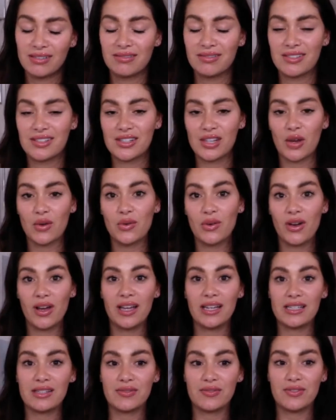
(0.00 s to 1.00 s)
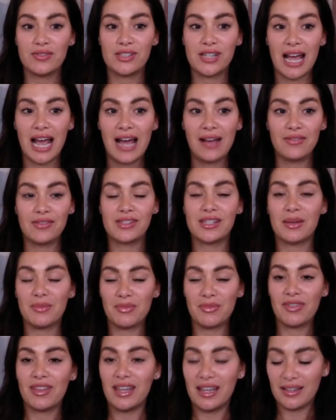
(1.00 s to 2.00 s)
so nice to have
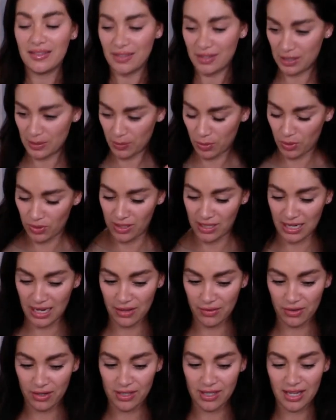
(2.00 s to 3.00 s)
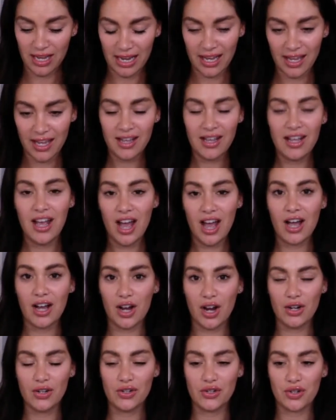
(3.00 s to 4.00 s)
something that's brought us together as like a
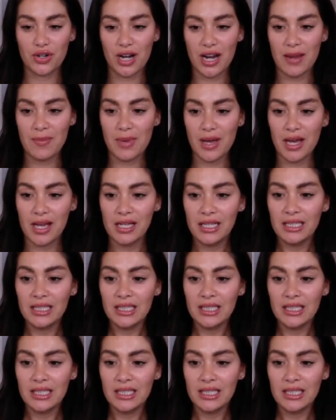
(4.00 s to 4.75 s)
country, but